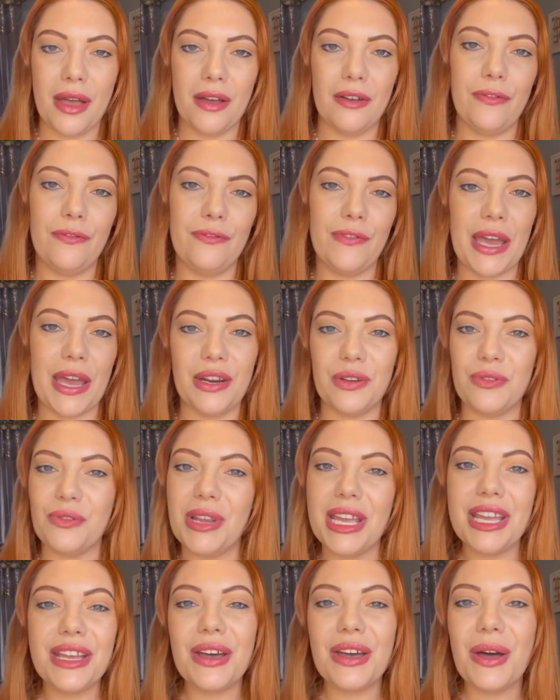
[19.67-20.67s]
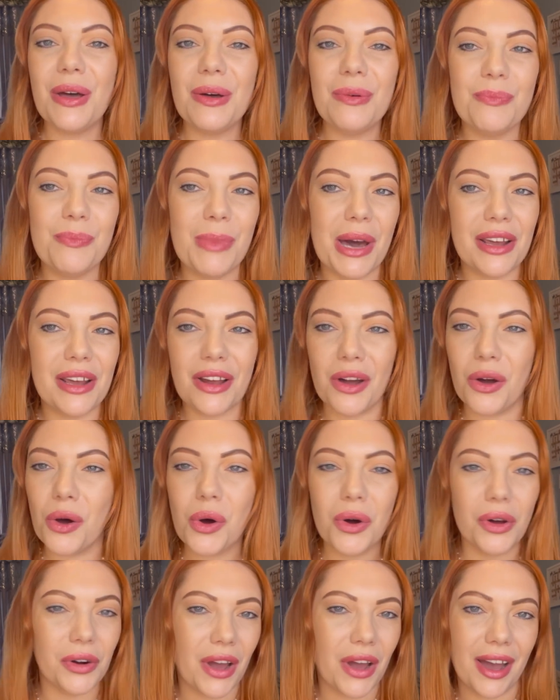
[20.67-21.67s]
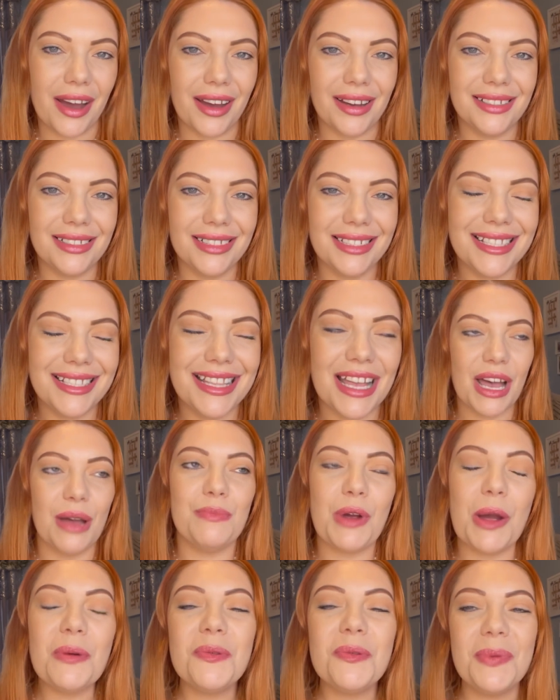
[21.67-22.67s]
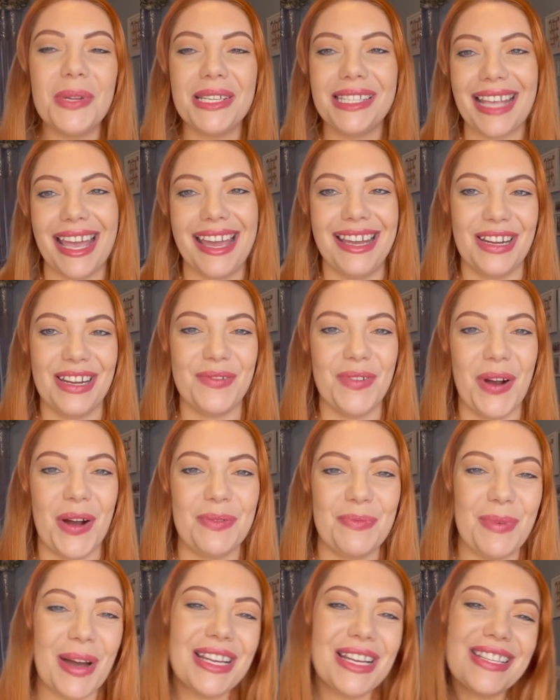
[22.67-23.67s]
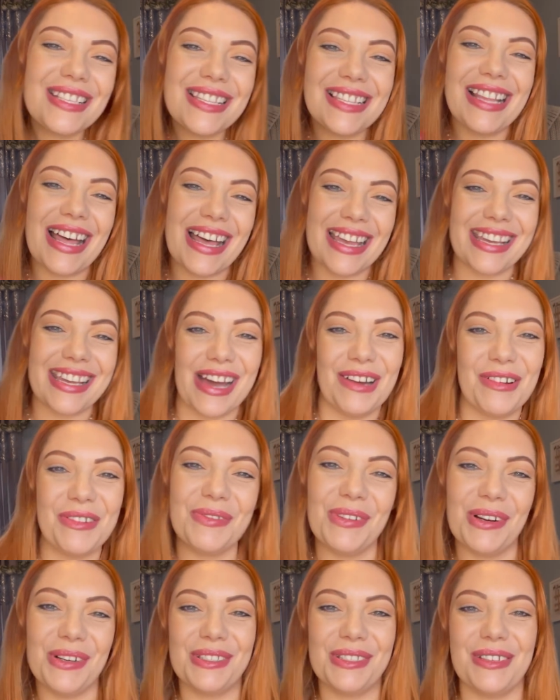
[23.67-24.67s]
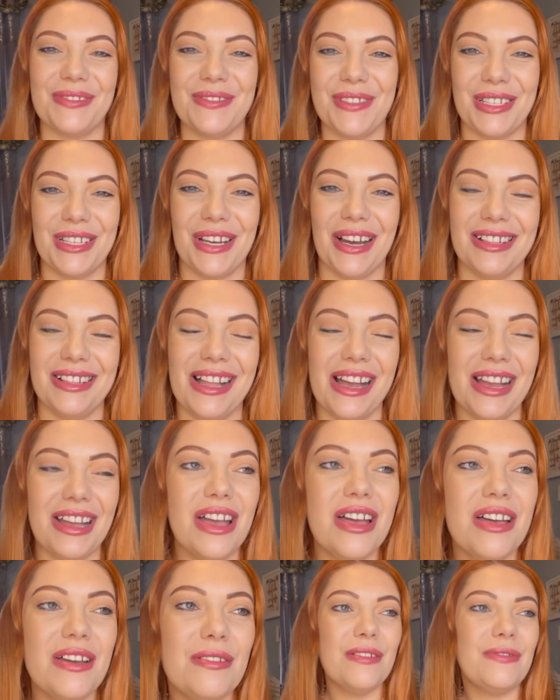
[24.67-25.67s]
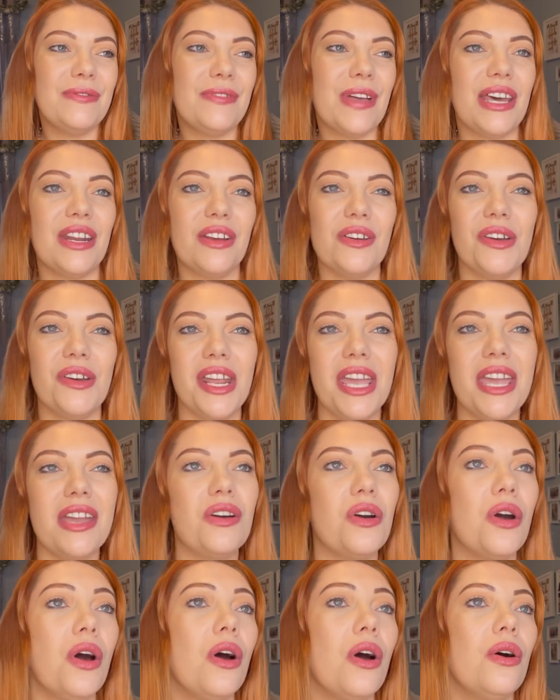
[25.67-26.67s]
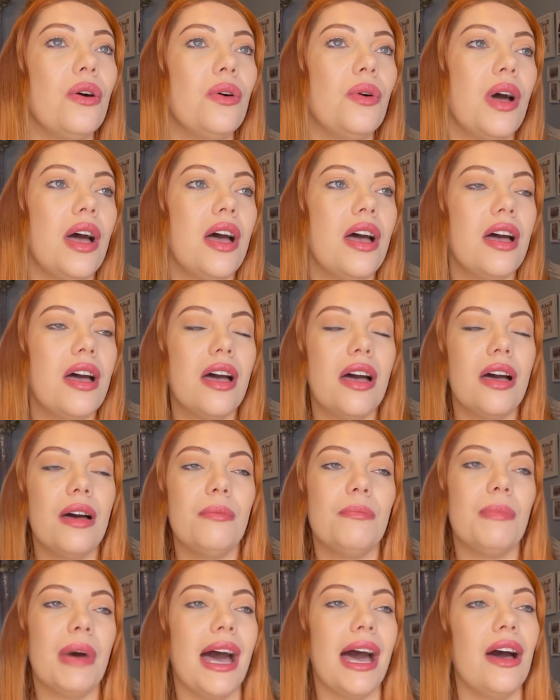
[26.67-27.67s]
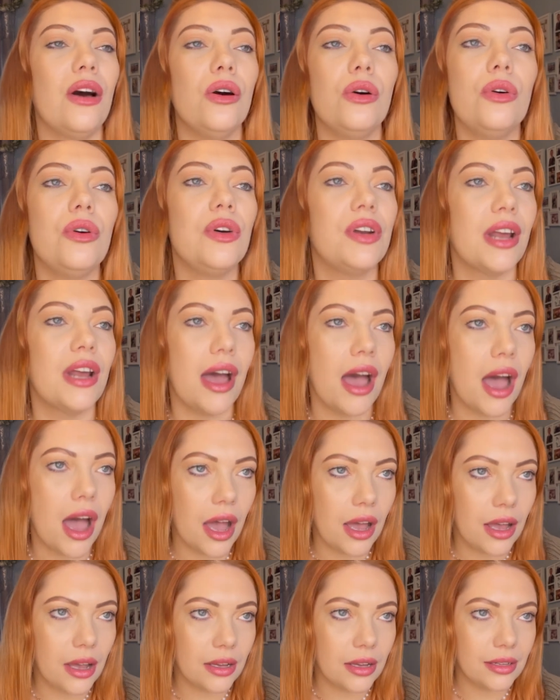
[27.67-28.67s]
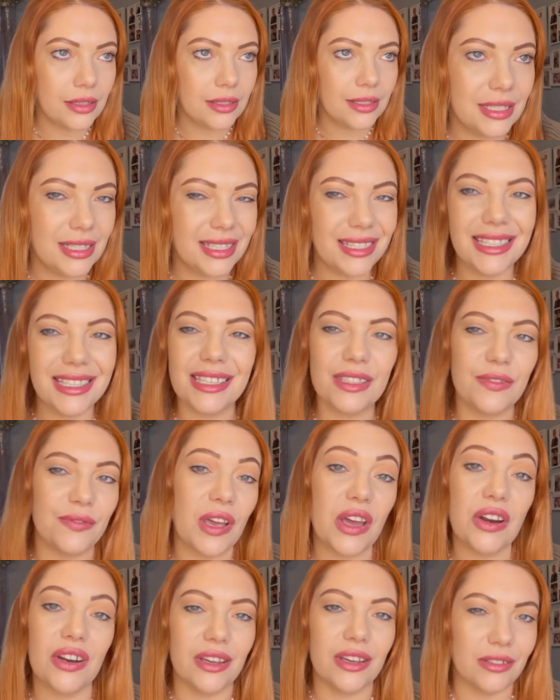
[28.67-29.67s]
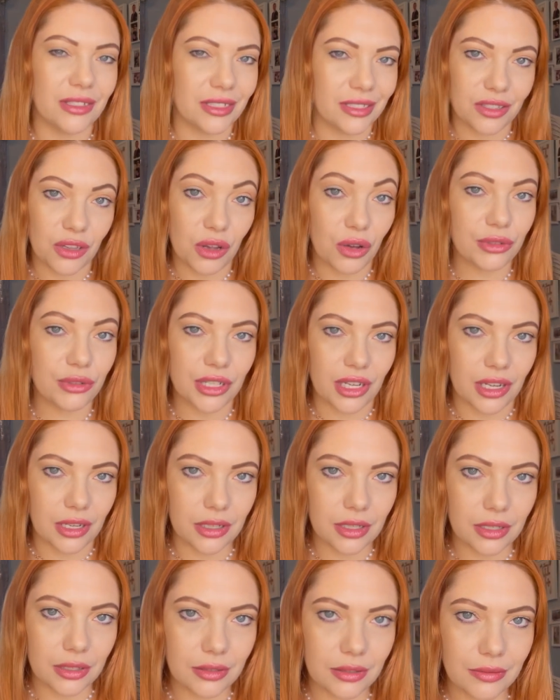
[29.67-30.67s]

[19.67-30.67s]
Frederico Mahora. I'm probably saying it wrong, but I just like how it rolls off the tongue, like Frederico Mahora. Sounds very exotic.